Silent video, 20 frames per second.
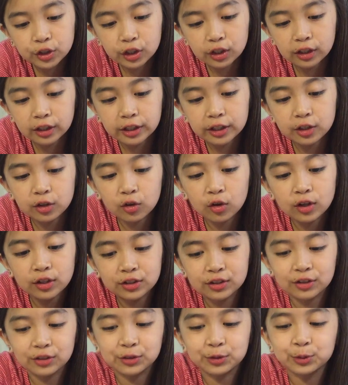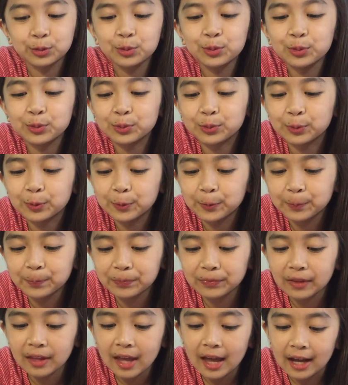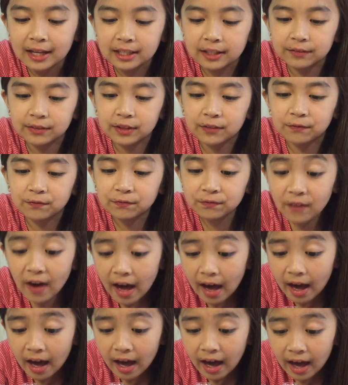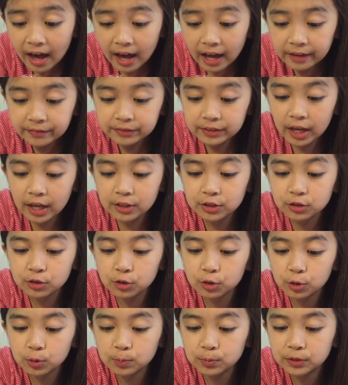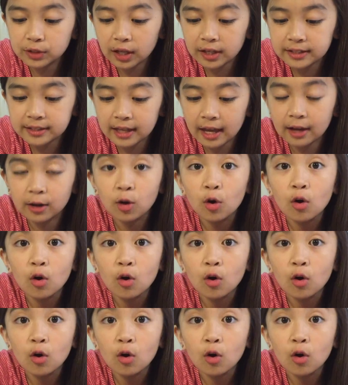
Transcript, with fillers: jiggly crystals. Ooh. Activity five, test tube sunset.